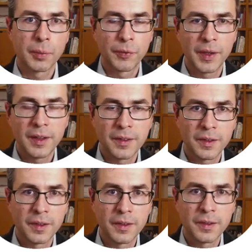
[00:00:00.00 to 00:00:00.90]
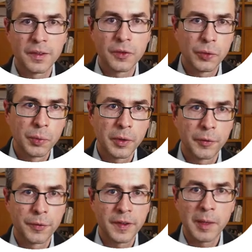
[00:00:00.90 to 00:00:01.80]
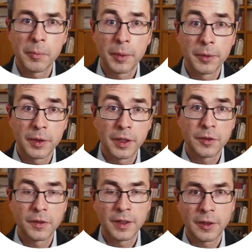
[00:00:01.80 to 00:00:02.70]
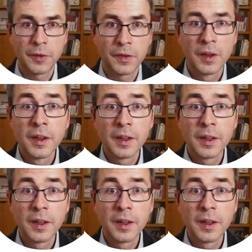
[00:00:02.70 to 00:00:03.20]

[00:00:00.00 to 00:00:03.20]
within this group of same population towns